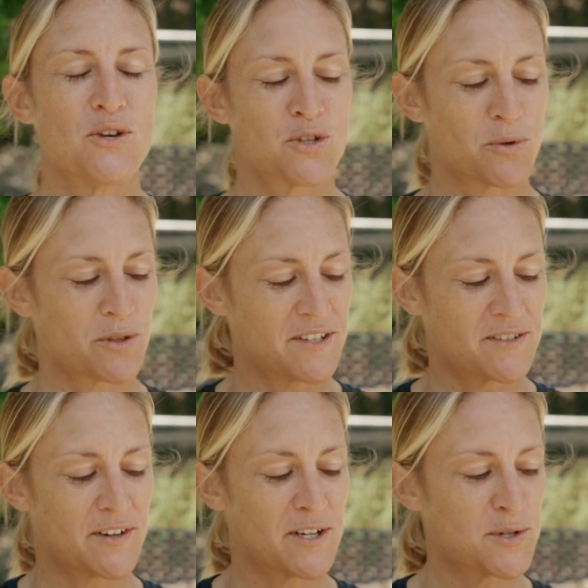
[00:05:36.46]
So within
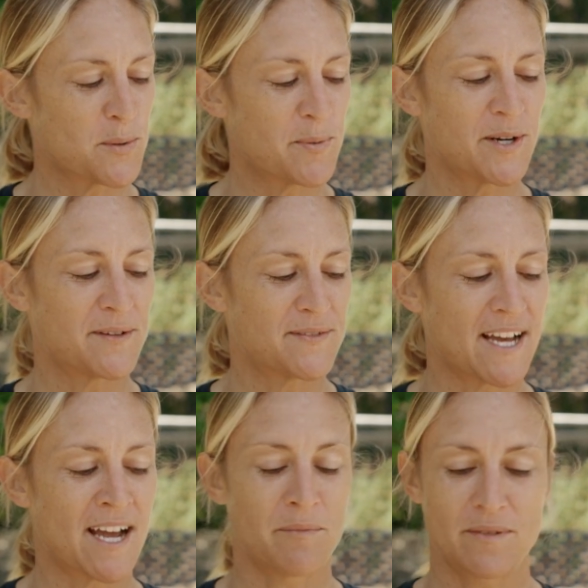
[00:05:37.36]
this very short period of
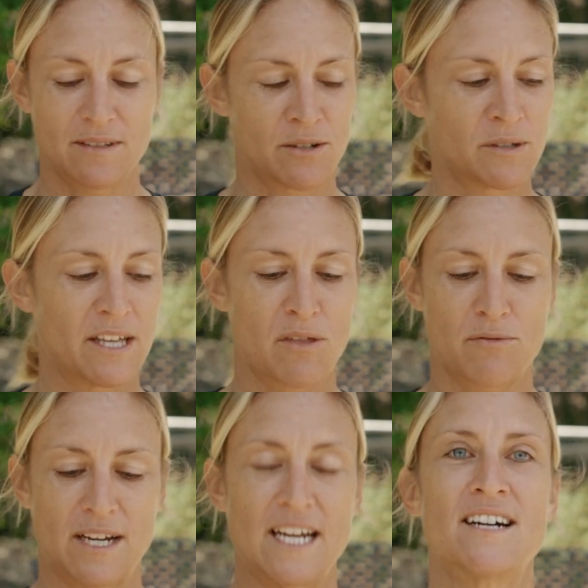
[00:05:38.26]
time, literally
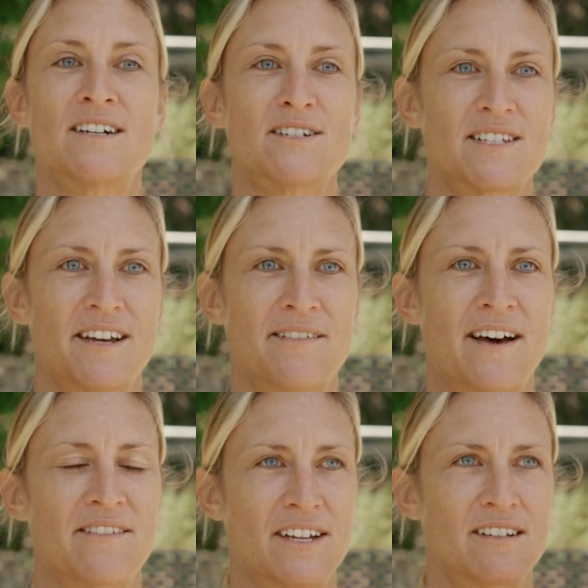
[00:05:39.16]
3 years of
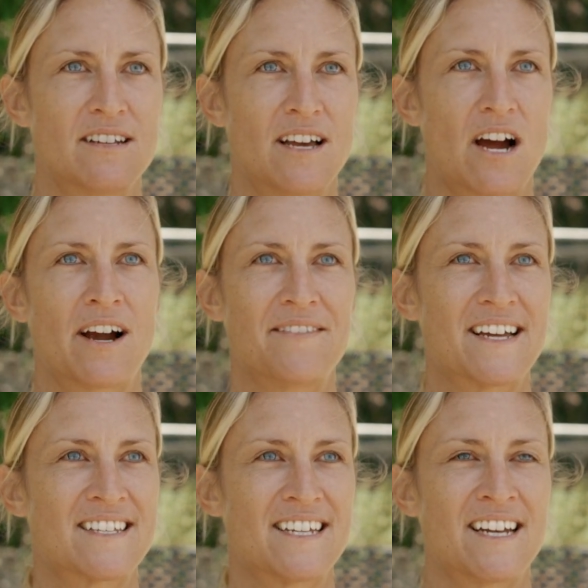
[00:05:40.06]
having, all right,
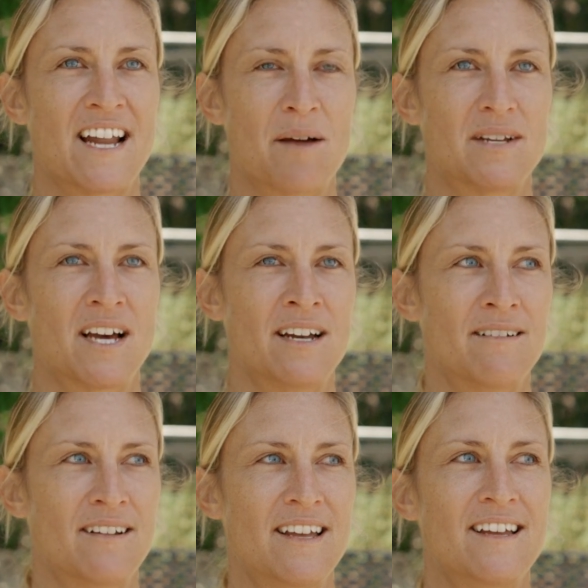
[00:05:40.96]
that's it, I'm
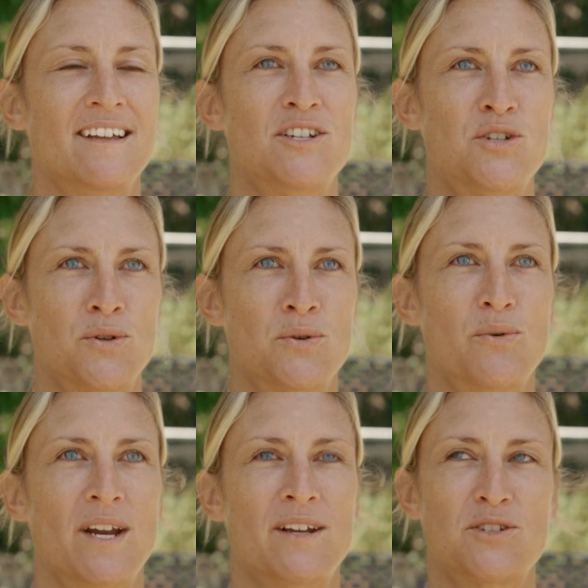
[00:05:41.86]
done, to
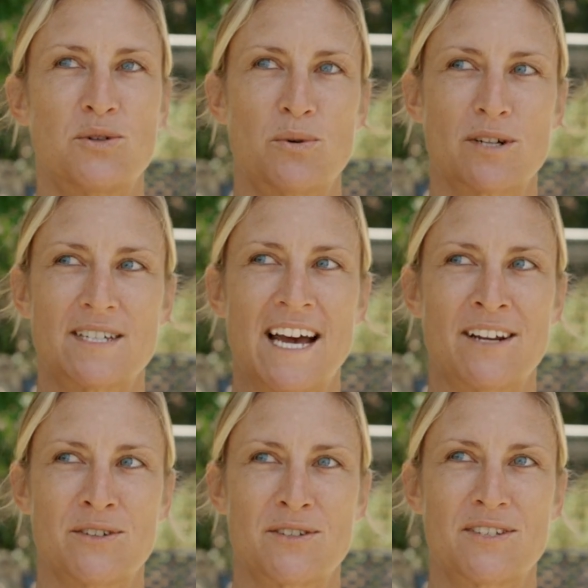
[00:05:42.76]
winning 2 world
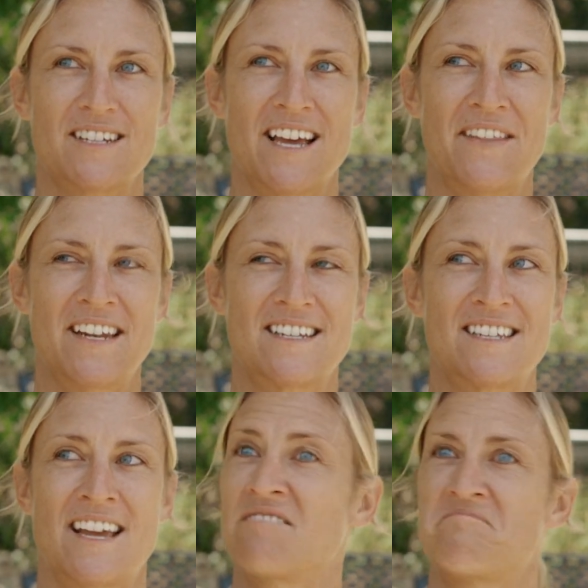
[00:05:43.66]
titles and then
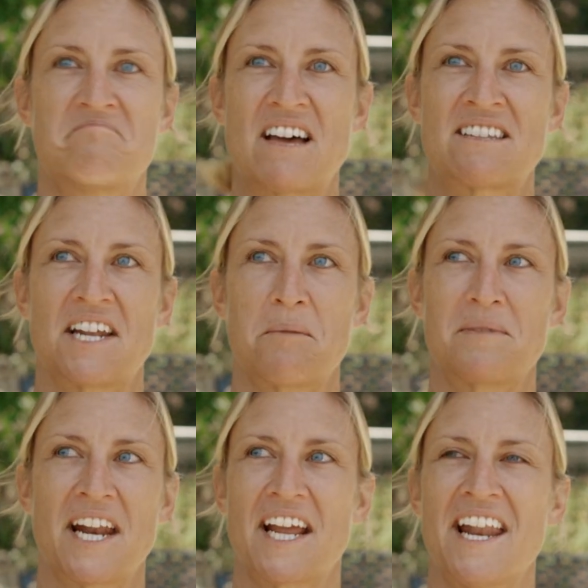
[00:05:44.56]
saying, that's it, I'm
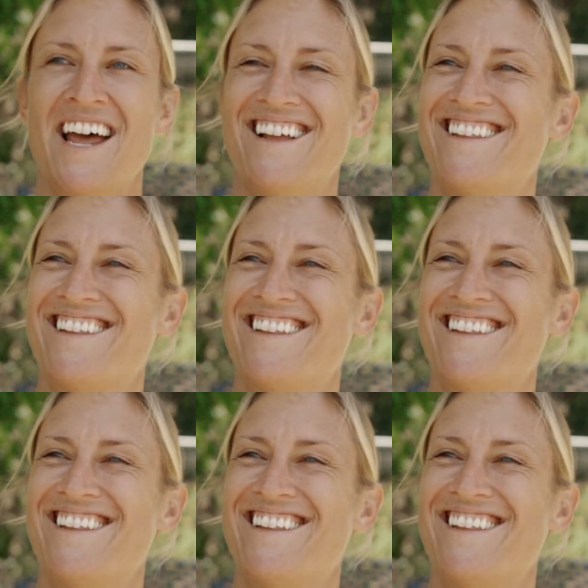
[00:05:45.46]
done again.